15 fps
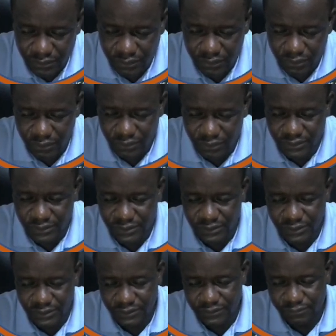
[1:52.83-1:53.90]
all
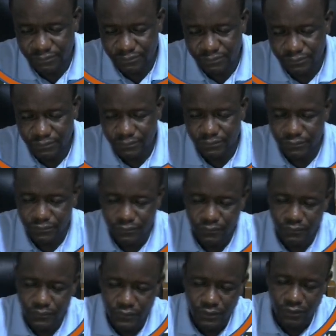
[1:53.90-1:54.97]
this.
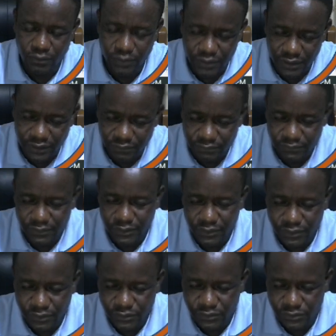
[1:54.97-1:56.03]
Okay,
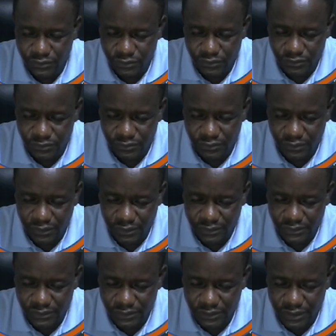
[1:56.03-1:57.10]
so
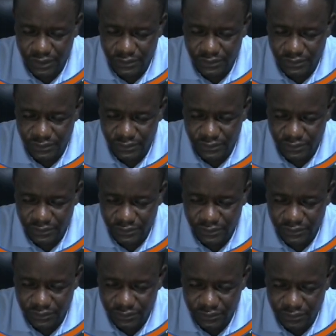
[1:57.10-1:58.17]
I think that is
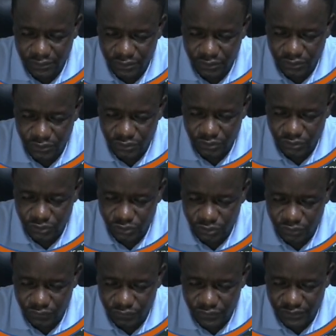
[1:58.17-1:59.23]

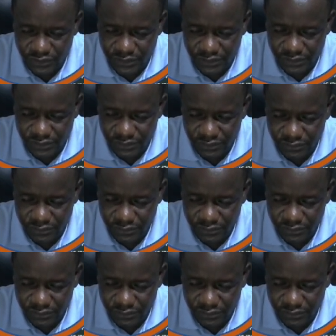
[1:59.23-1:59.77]
sufficient.